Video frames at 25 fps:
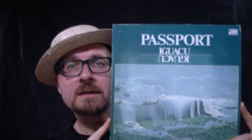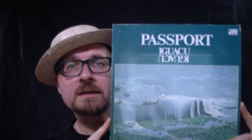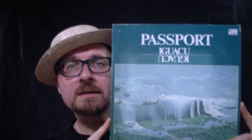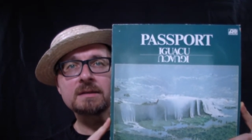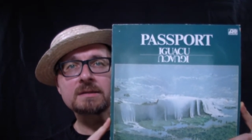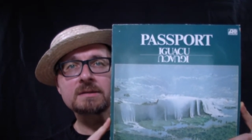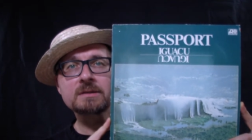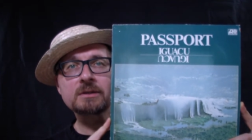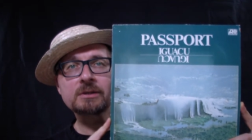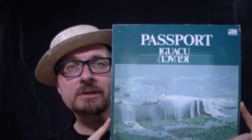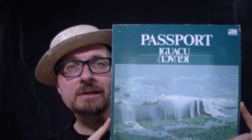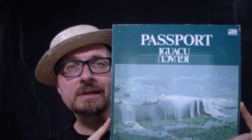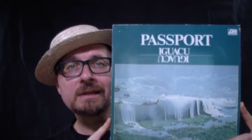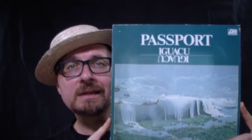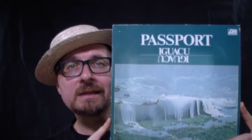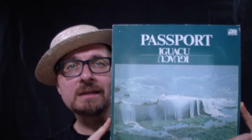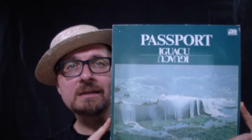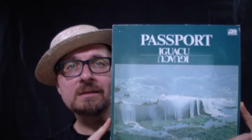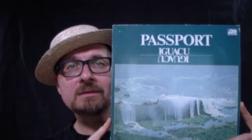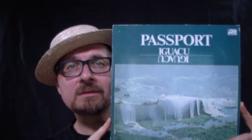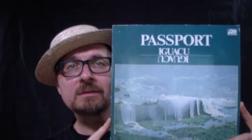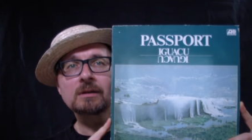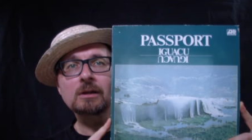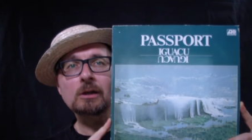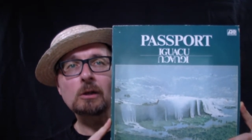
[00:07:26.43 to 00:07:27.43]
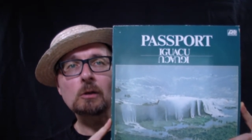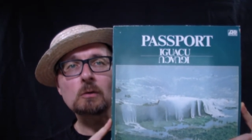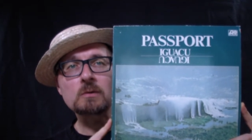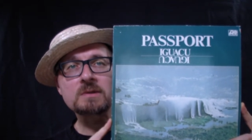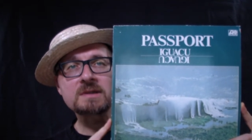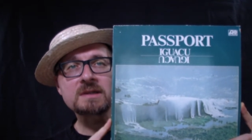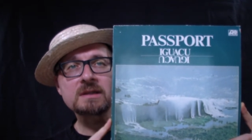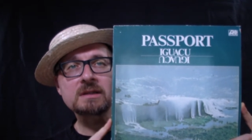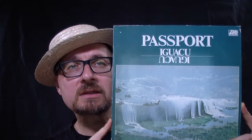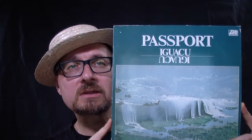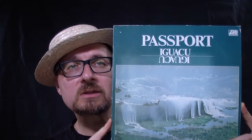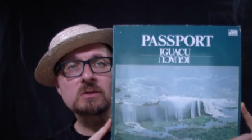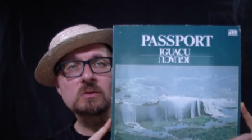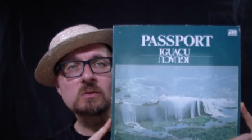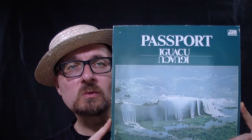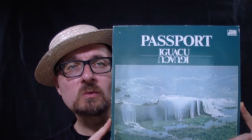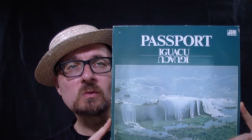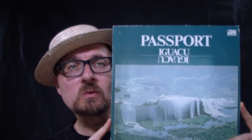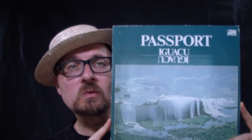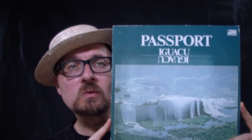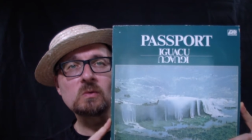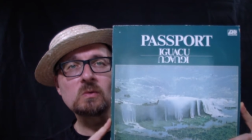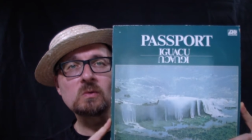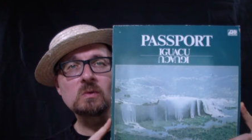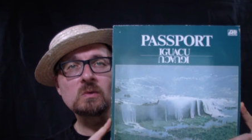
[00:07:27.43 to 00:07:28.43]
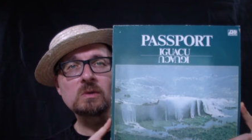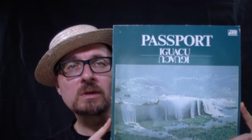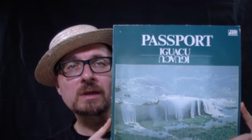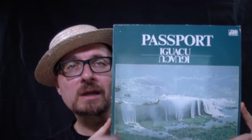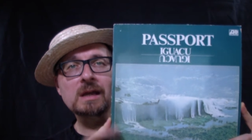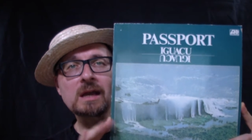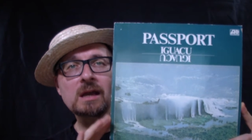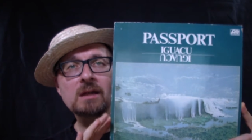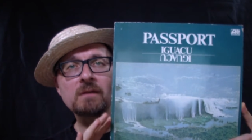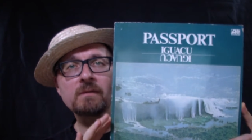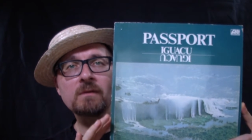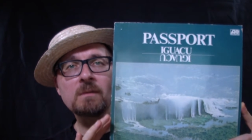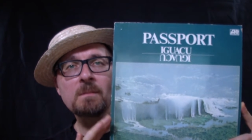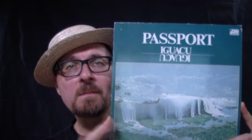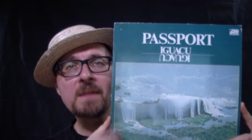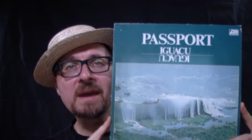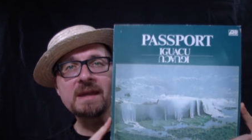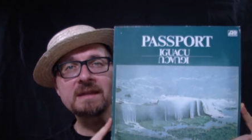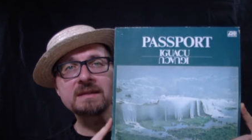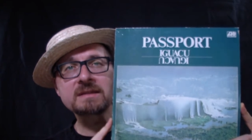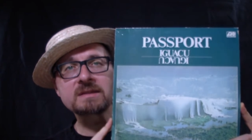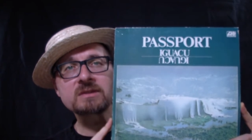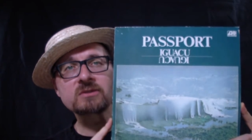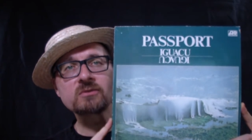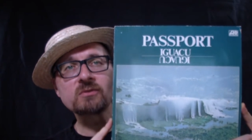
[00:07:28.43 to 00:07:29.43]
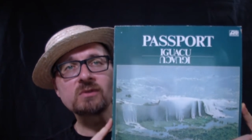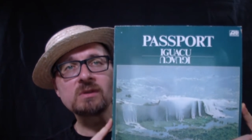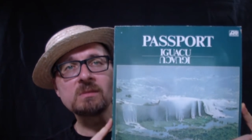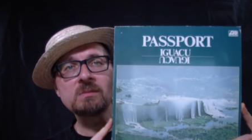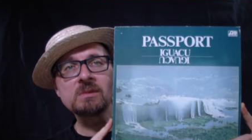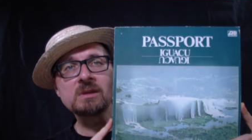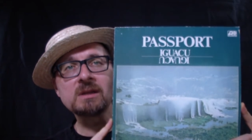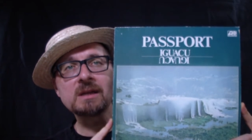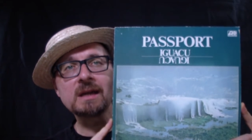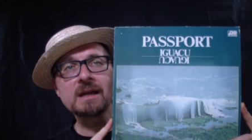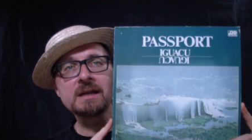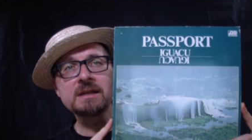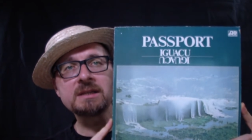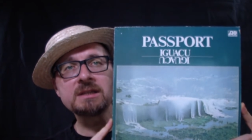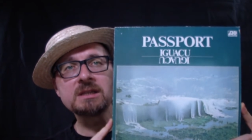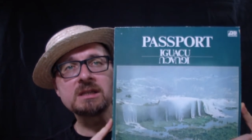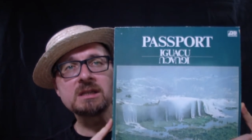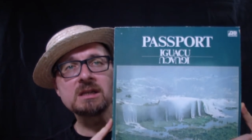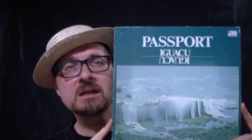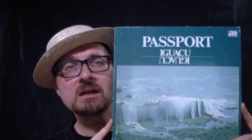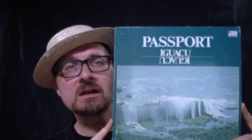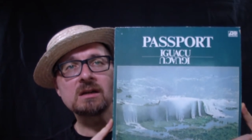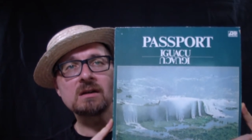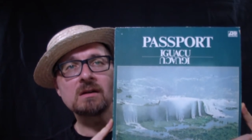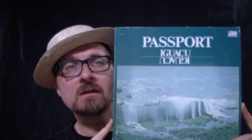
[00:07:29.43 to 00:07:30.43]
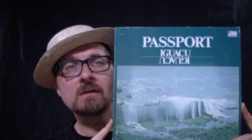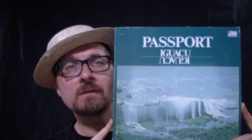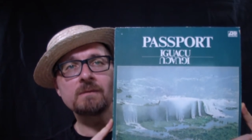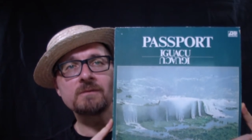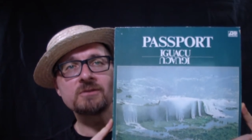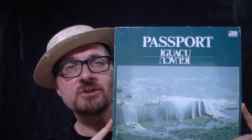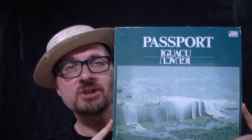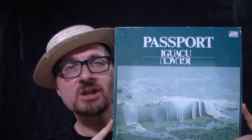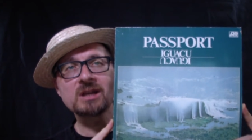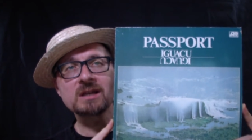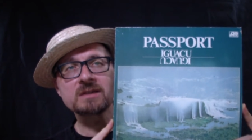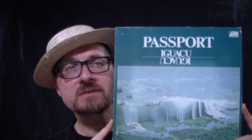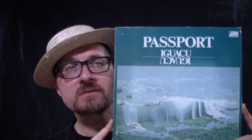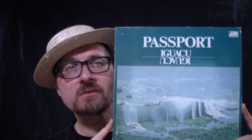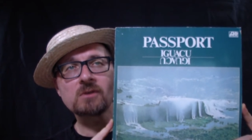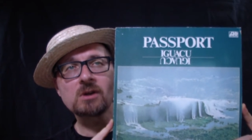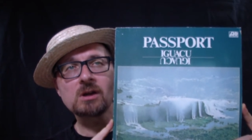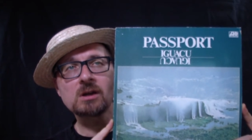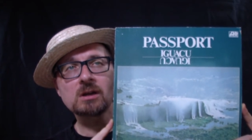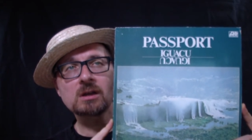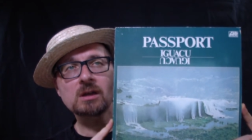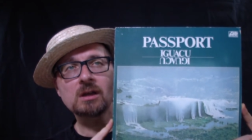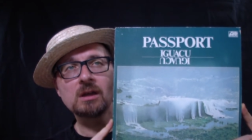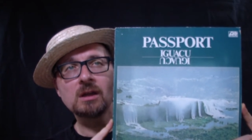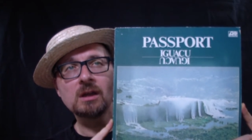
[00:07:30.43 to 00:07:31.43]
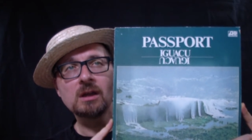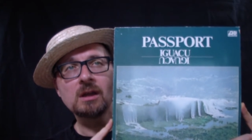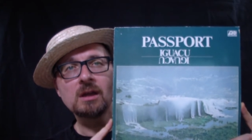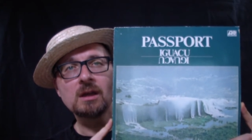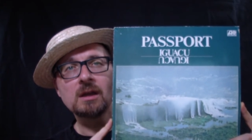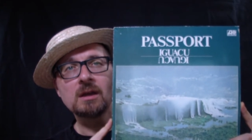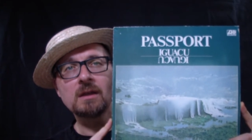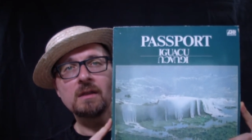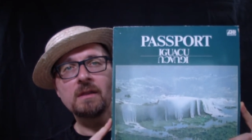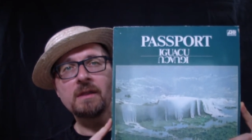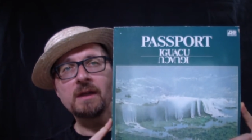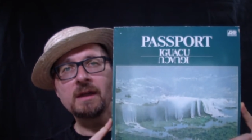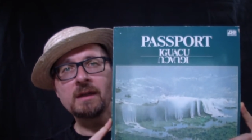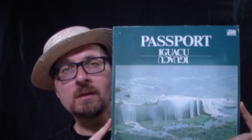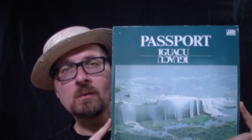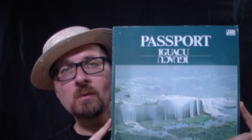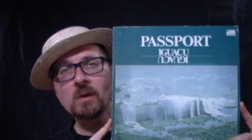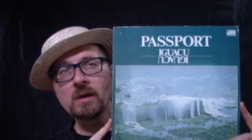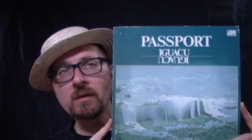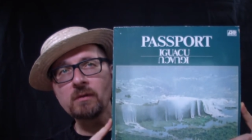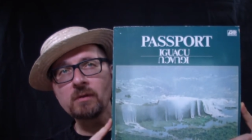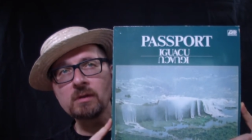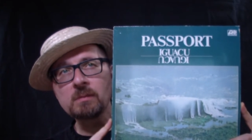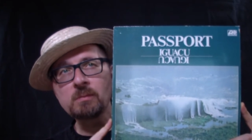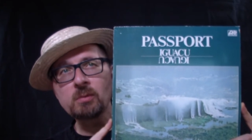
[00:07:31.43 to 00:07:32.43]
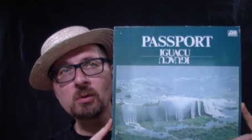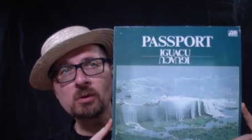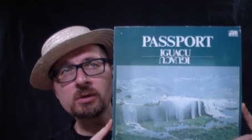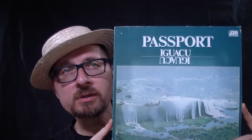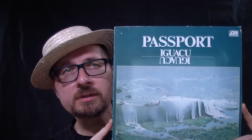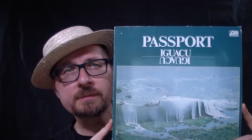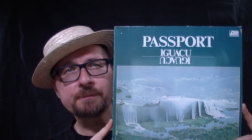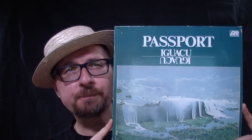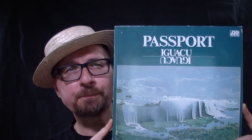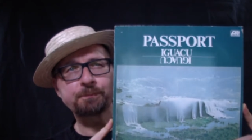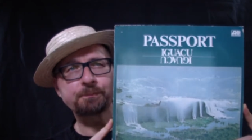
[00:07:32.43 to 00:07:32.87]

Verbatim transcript: certainly closer to kind of a mainstreamy idea of jazz rock than Weather Report.